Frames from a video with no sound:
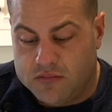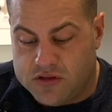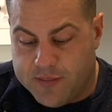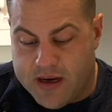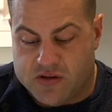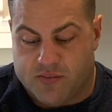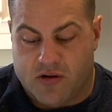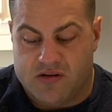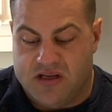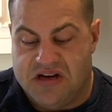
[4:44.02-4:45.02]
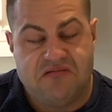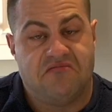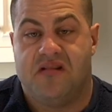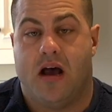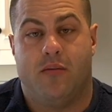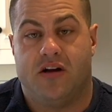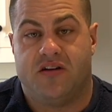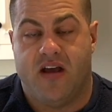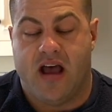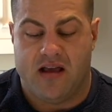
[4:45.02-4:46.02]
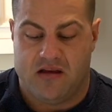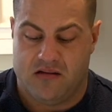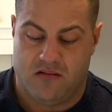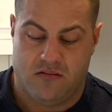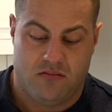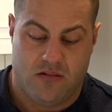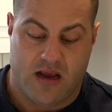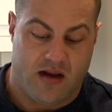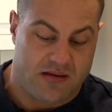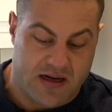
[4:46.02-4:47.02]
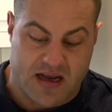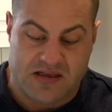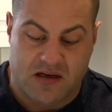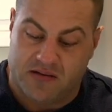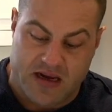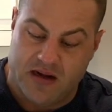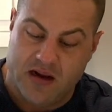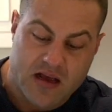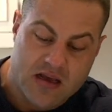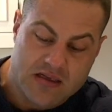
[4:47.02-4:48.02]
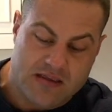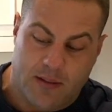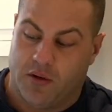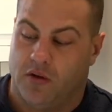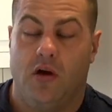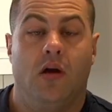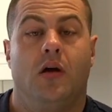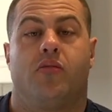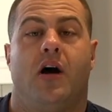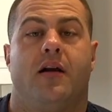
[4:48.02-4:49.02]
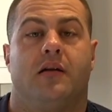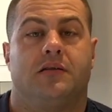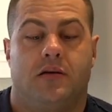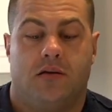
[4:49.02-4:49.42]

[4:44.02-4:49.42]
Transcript: Some extra protein, not much fat, and it's a nice, clean, simple product.